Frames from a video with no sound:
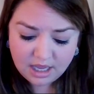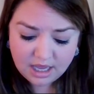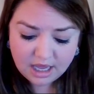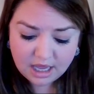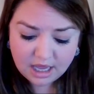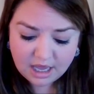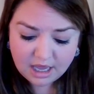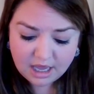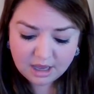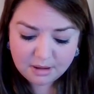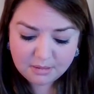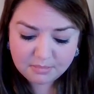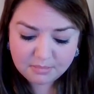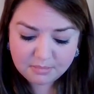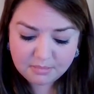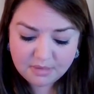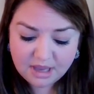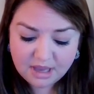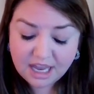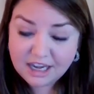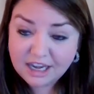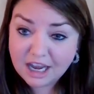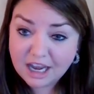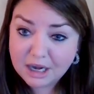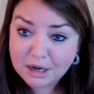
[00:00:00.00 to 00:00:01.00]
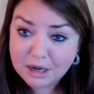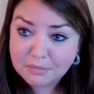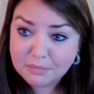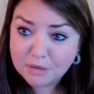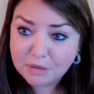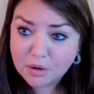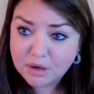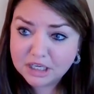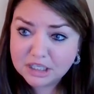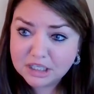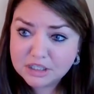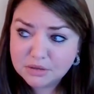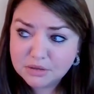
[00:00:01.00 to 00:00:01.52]
And I'm
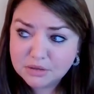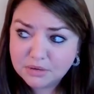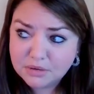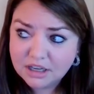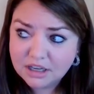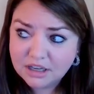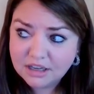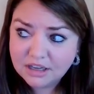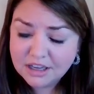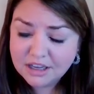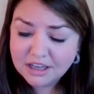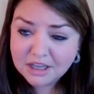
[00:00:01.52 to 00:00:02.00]
going to a